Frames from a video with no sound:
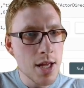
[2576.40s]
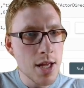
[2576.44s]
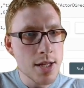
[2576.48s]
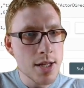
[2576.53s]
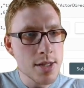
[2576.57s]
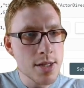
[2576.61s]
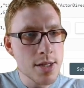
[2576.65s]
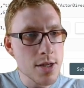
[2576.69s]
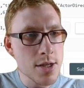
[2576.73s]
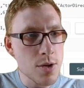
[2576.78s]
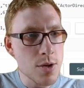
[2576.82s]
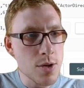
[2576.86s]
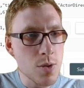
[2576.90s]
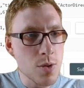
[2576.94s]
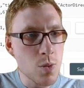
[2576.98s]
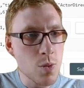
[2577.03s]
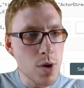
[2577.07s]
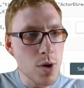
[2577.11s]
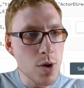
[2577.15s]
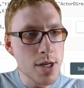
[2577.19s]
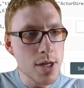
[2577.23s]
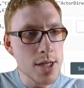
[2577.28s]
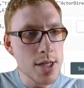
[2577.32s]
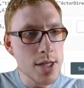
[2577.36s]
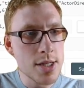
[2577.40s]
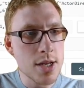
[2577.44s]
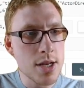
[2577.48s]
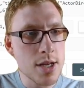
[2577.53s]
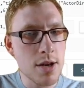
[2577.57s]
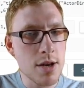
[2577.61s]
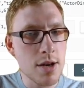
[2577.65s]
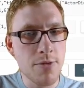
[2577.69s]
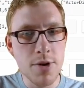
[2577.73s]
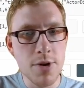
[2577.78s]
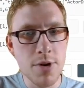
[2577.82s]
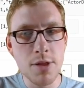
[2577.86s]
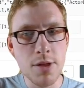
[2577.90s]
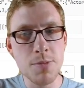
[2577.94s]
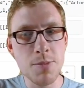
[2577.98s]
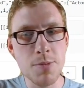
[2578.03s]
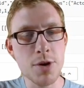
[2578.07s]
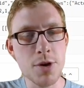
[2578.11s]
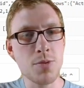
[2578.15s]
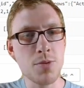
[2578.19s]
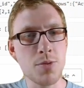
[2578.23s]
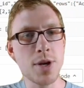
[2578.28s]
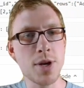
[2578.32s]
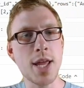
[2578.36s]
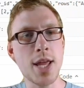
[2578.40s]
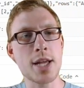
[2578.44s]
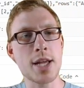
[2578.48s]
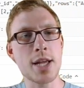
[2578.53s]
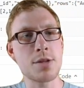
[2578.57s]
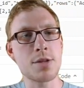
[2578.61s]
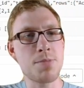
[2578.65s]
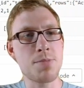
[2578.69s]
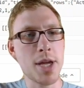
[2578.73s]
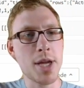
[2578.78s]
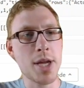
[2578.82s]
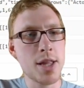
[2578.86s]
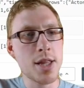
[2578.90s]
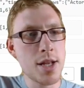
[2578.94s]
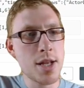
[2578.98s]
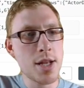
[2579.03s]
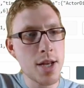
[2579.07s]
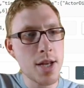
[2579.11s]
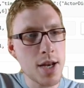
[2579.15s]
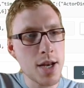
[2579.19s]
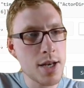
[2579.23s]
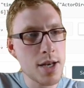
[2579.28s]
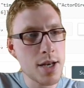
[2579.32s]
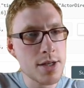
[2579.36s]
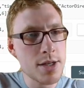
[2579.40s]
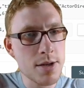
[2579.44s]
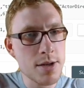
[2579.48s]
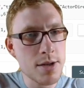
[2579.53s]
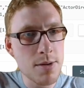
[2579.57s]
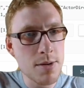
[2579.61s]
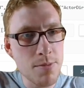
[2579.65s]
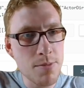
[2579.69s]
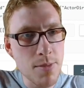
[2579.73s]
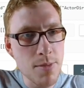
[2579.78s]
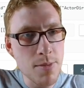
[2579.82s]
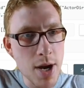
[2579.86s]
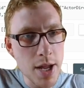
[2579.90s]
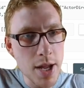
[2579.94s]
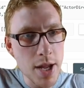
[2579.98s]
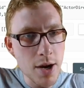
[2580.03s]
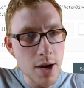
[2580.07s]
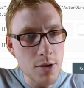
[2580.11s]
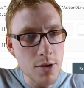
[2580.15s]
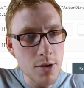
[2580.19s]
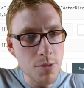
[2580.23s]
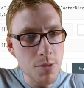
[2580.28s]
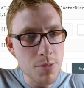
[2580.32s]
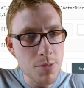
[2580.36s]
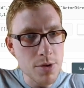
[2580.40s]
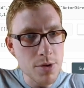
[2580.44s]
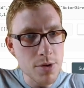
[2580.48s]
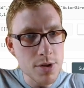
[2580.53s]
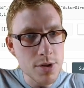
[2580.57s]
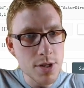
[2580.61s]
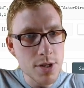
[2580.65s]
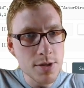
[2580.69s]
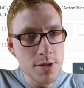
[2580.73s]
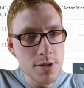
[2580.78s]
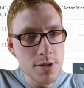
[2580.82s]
So what is the difference between expected and my output?